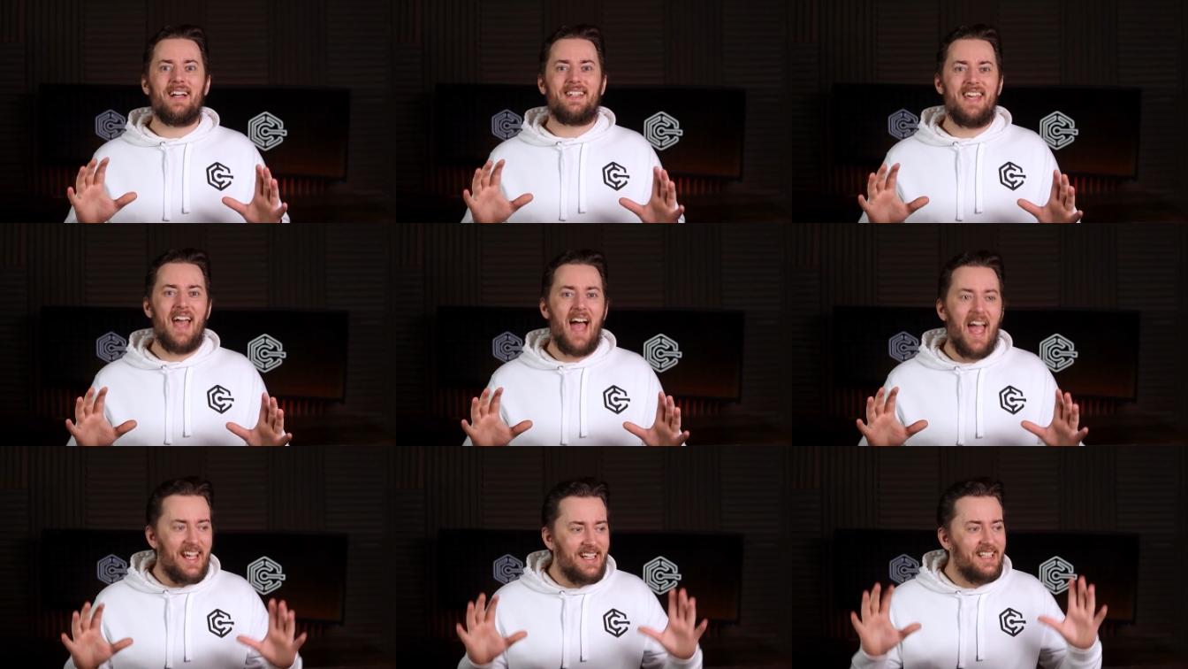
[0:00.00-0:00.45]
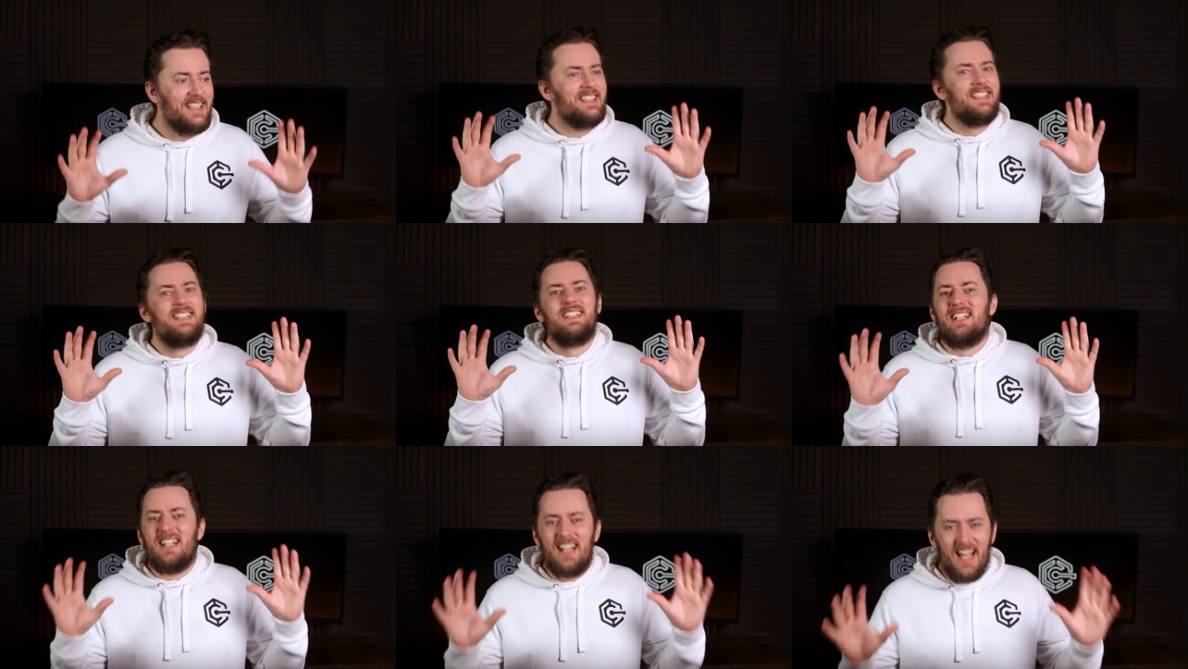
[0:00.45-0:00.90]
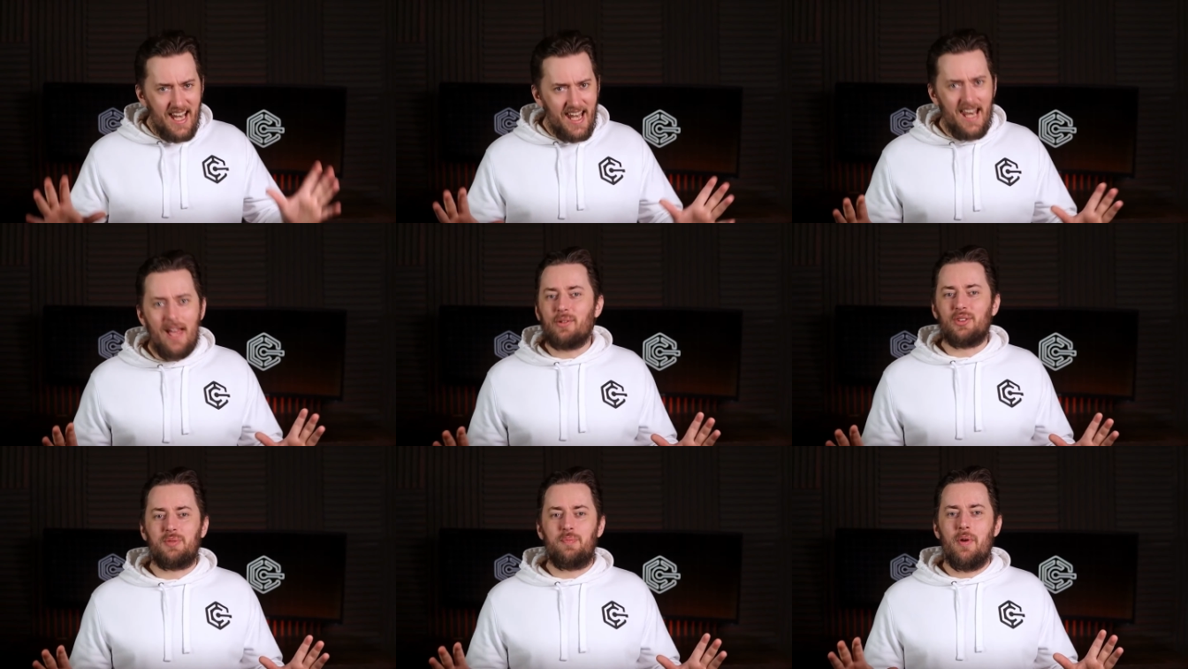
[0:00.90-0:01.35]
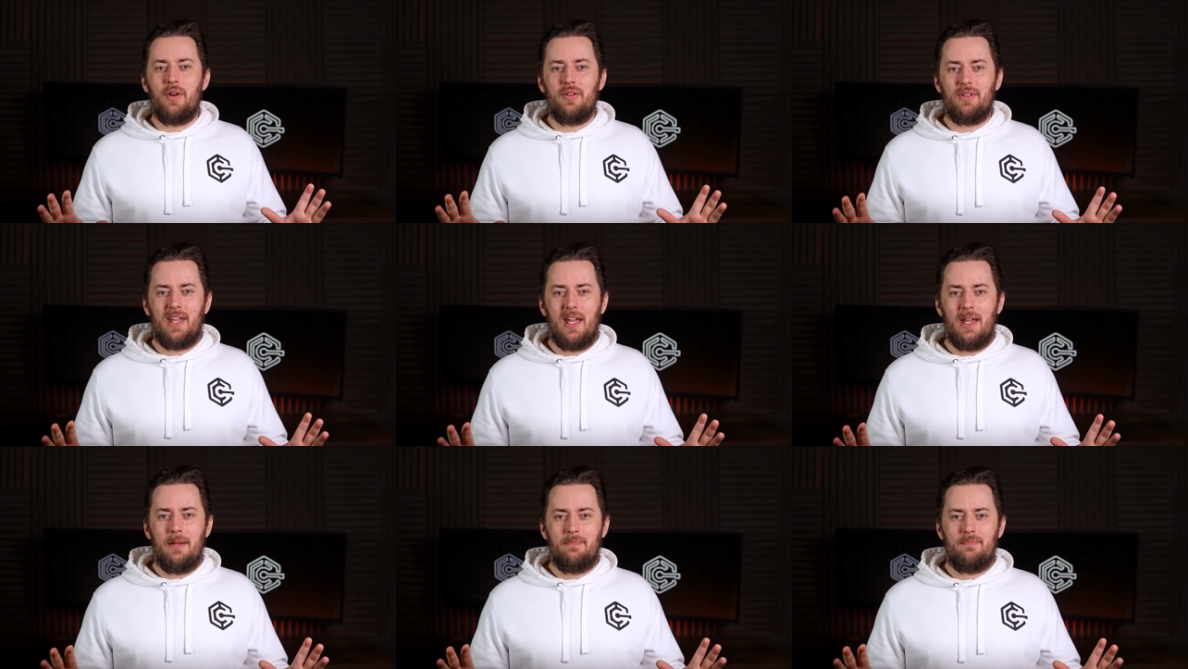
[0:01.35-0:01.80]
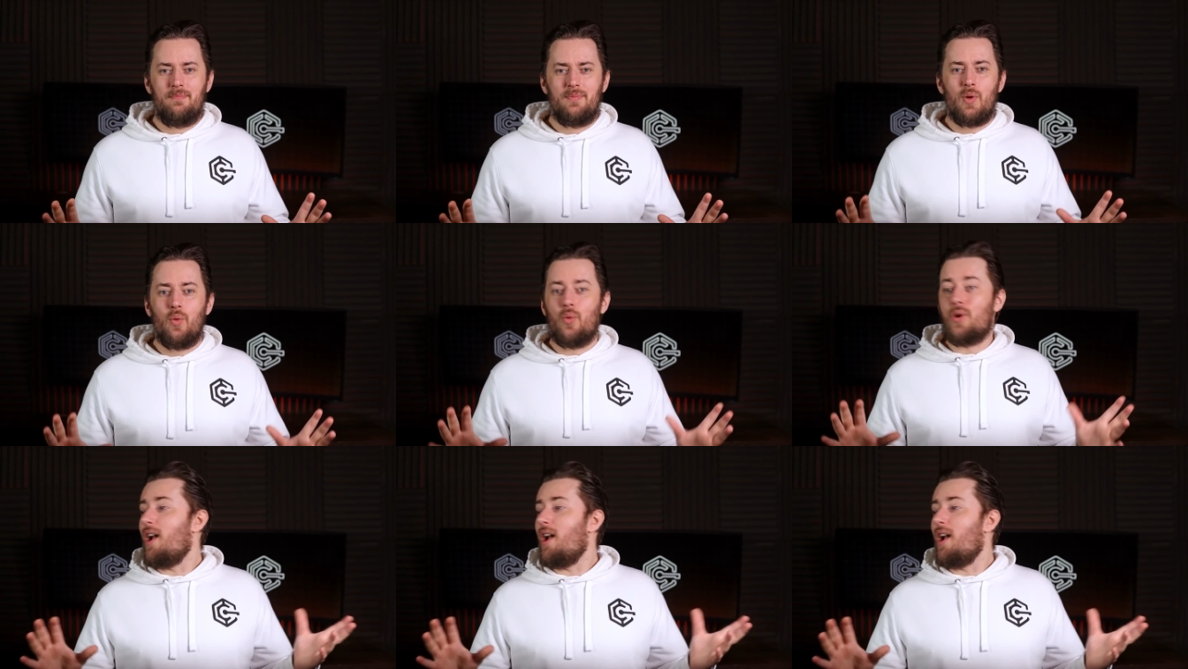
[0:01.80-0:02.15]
okay. Little spooky.